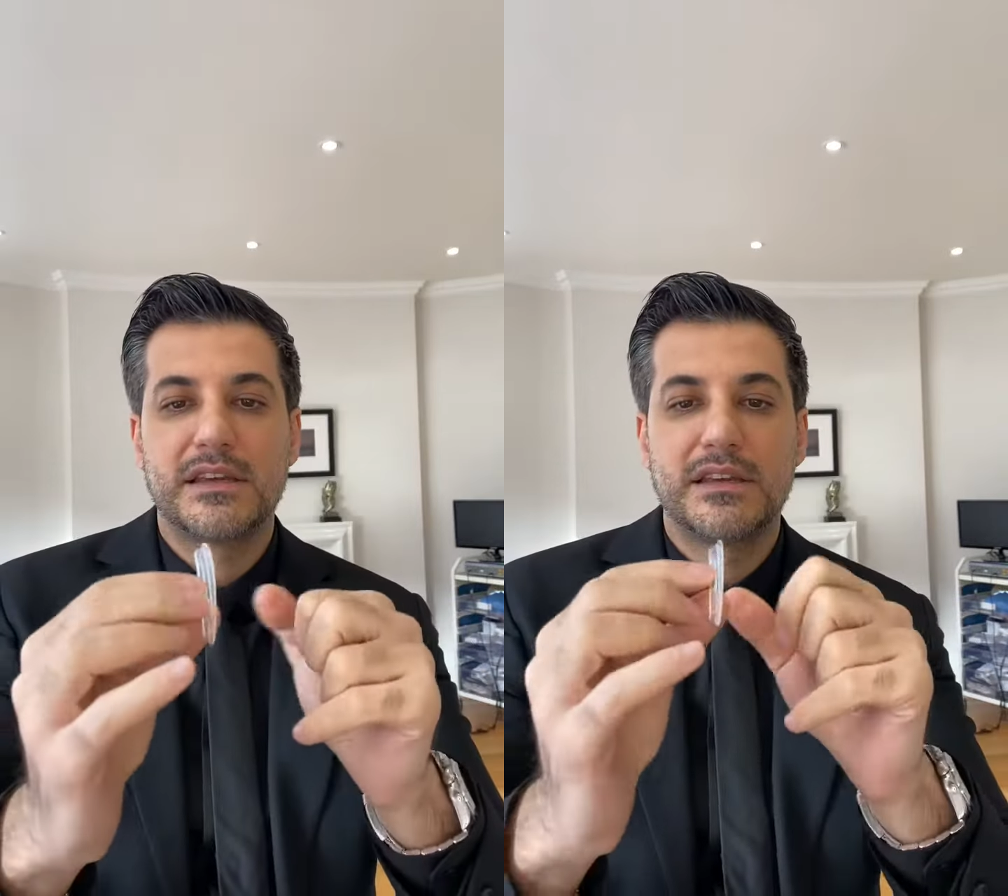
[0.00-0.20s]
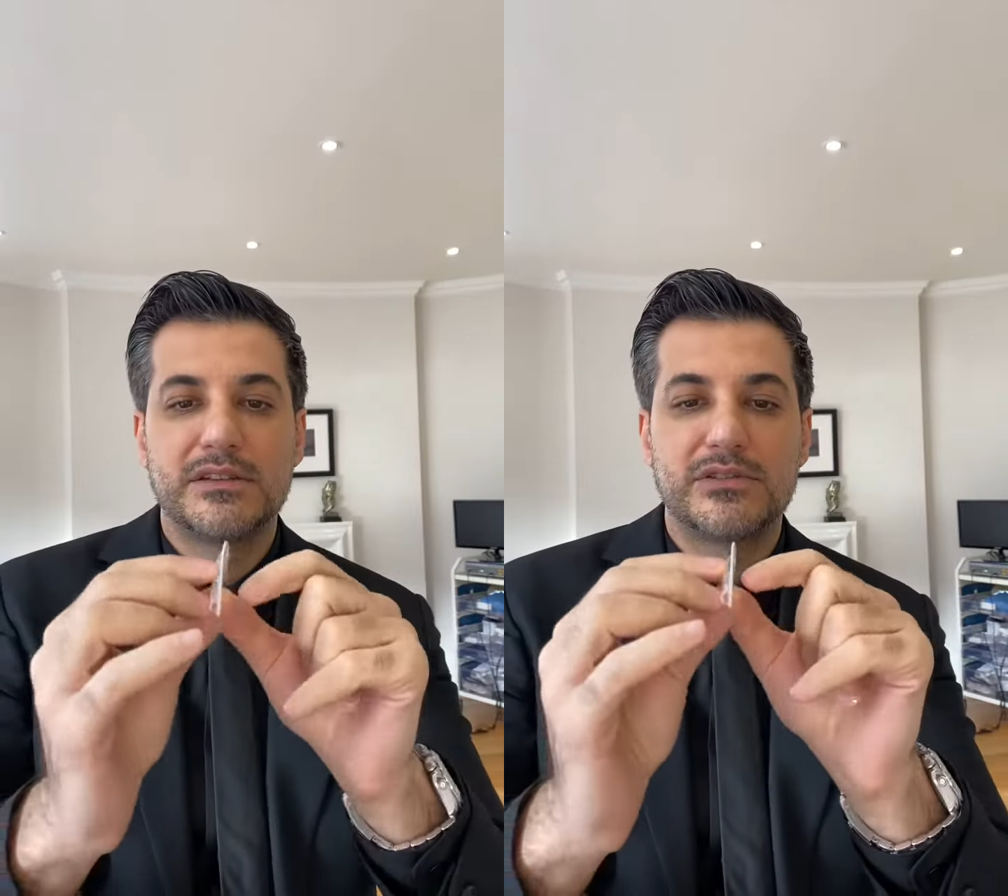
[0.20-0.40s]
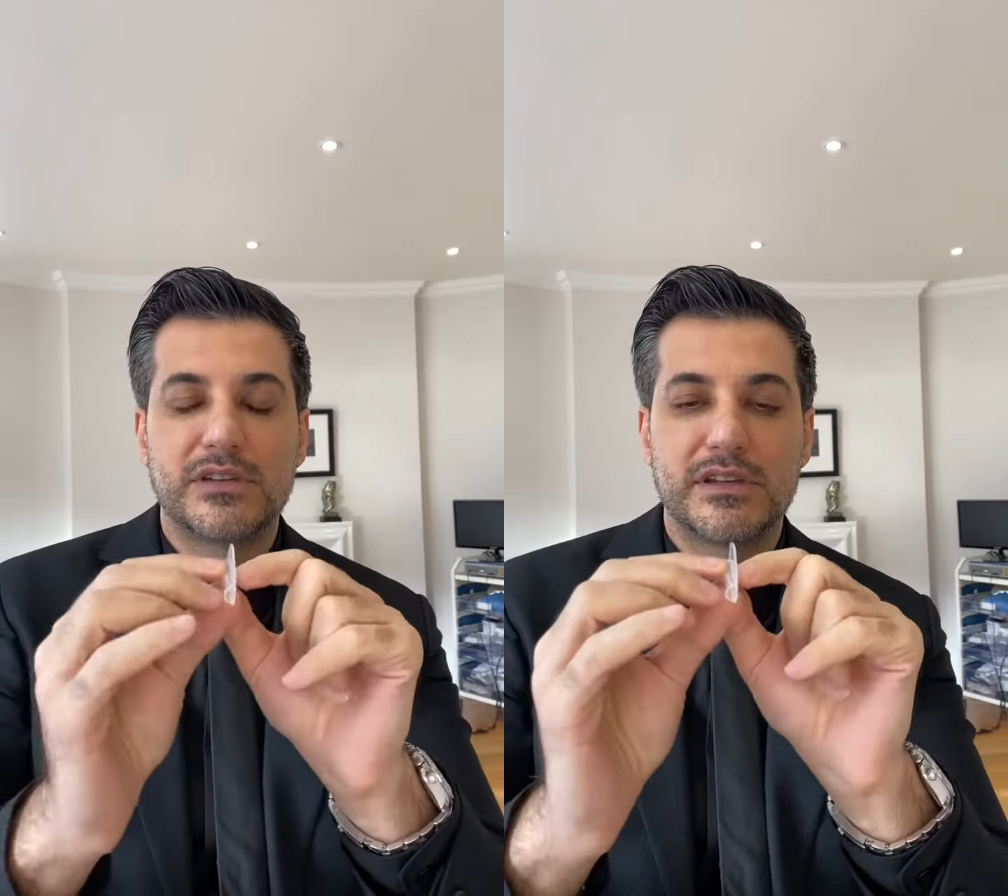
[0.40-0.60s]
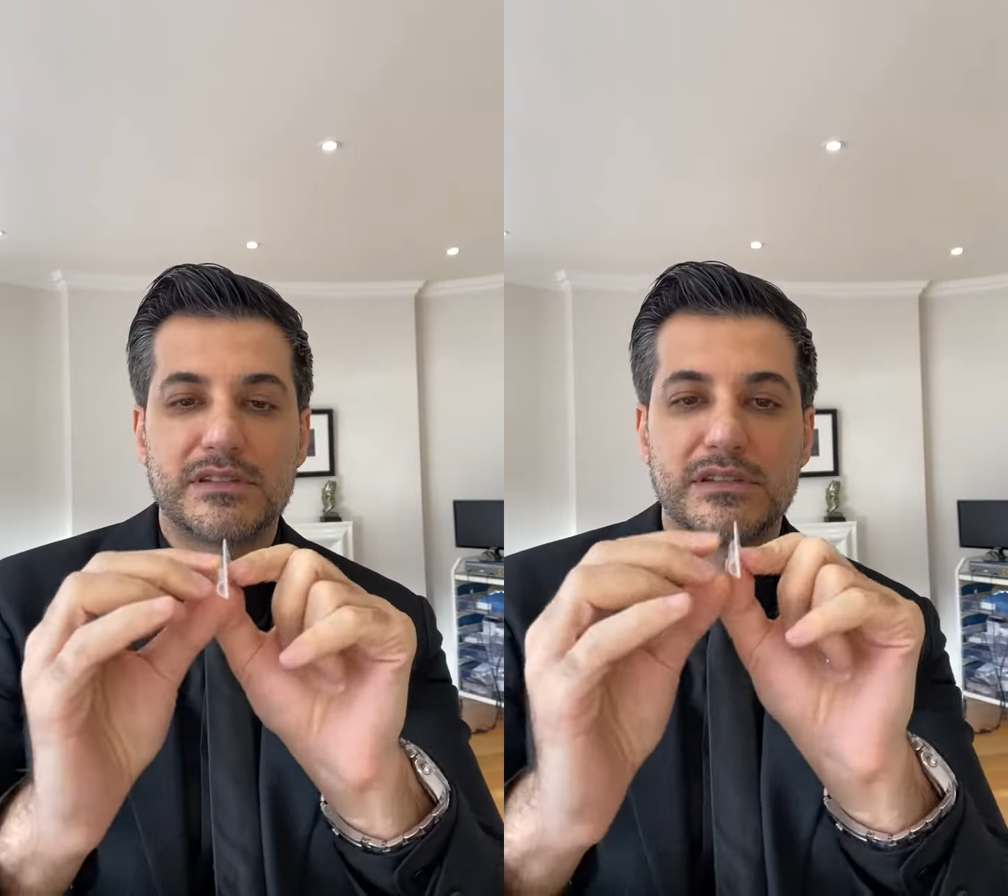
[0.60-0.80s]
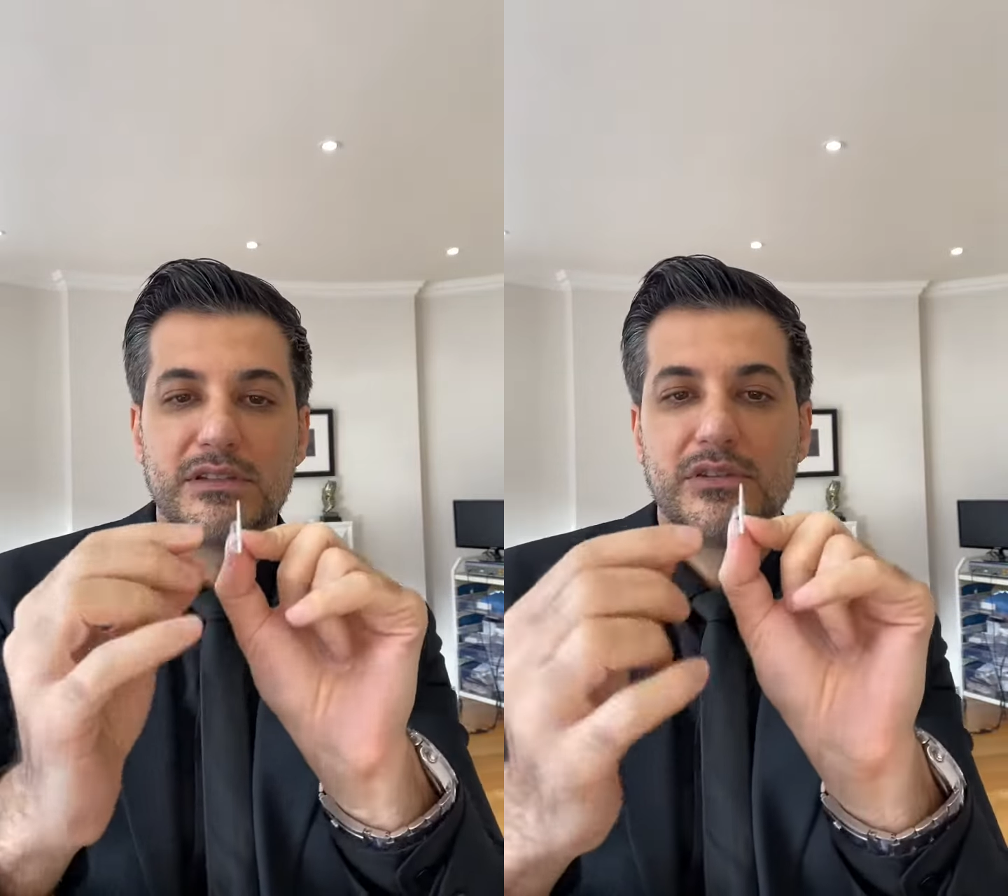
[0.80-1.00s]
and as you can
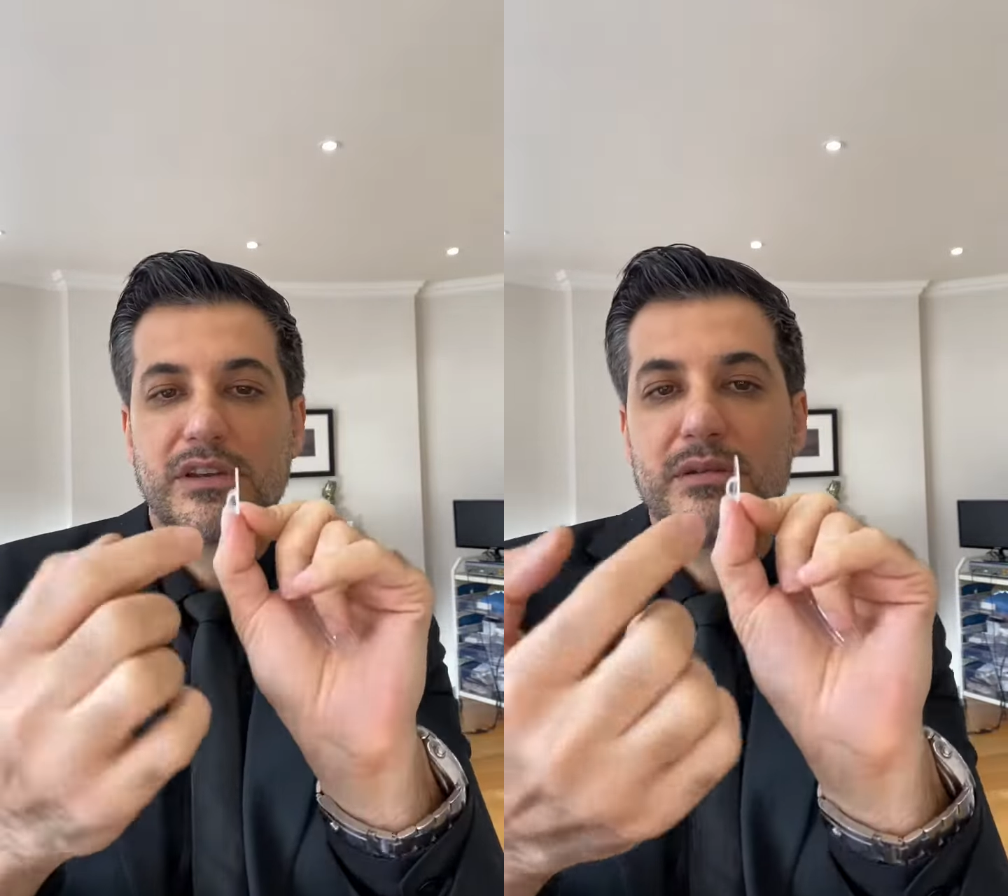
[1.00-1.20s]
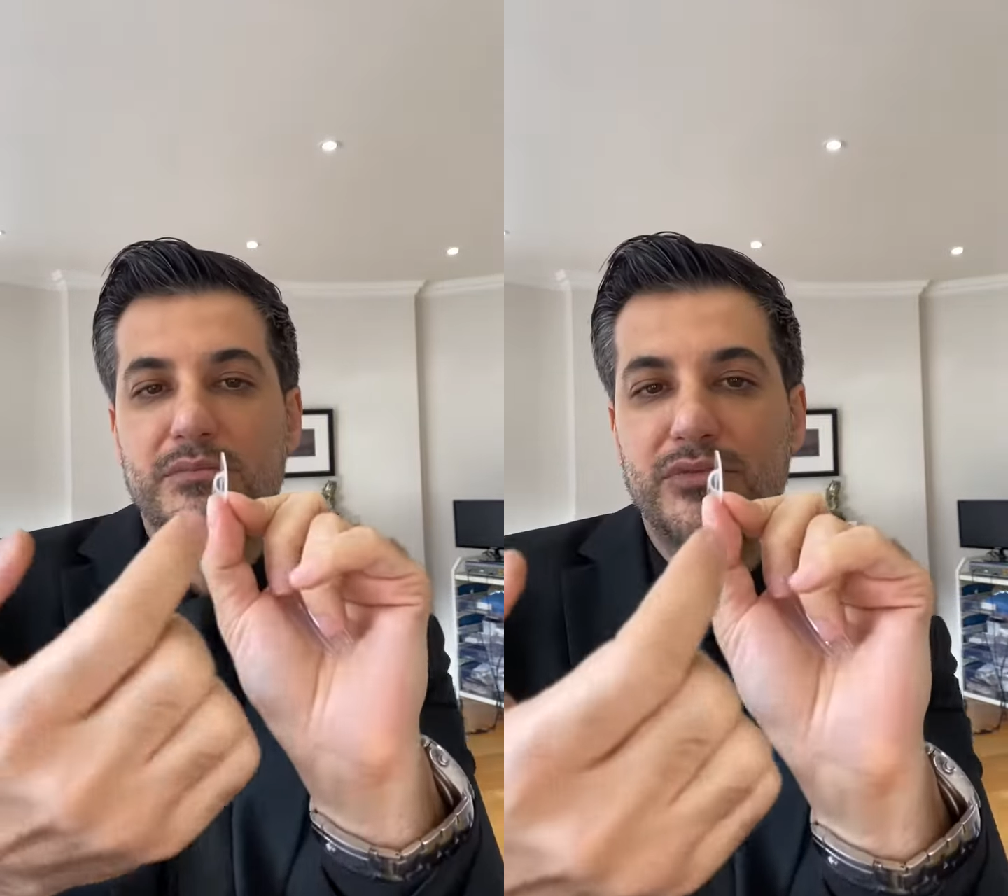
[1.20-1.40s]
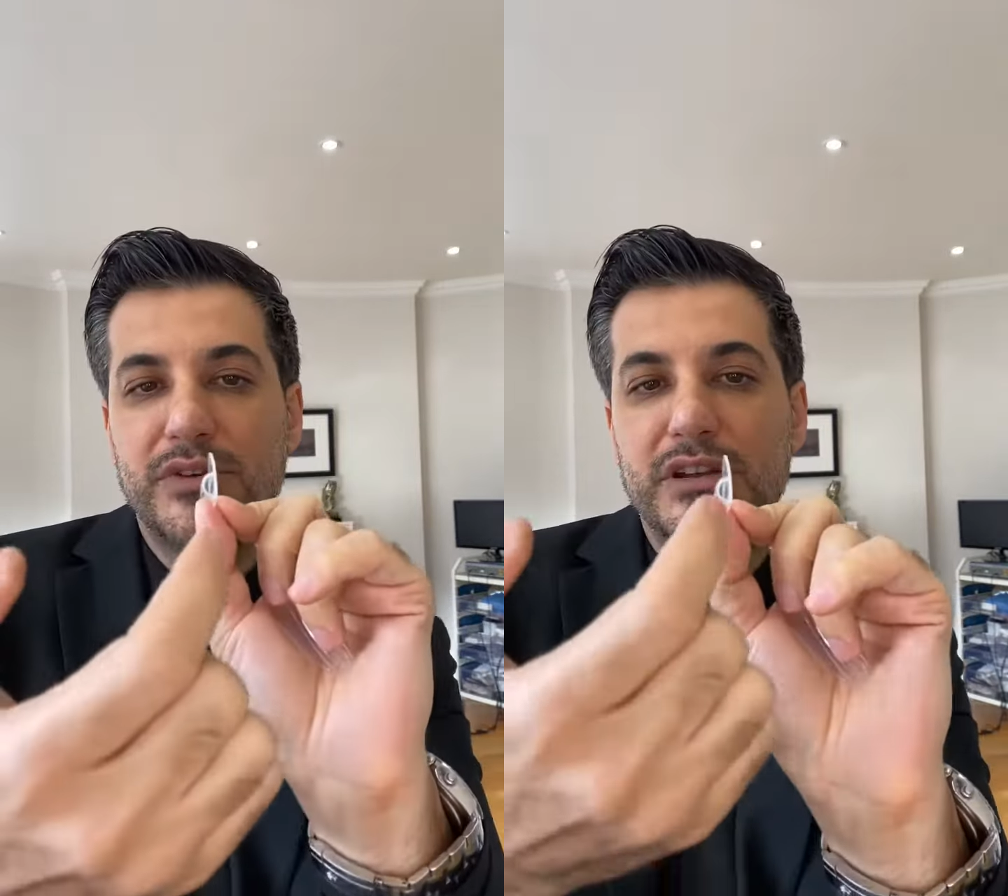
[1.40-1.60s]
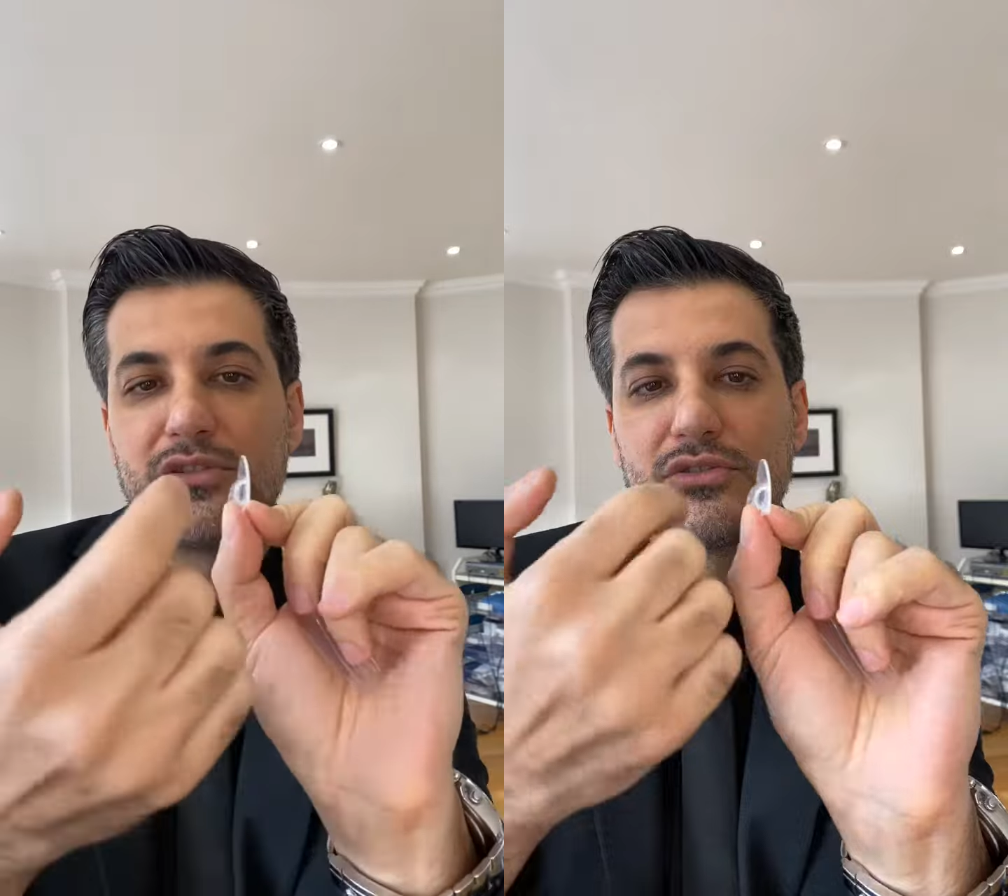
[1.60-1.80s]
see, you can breathe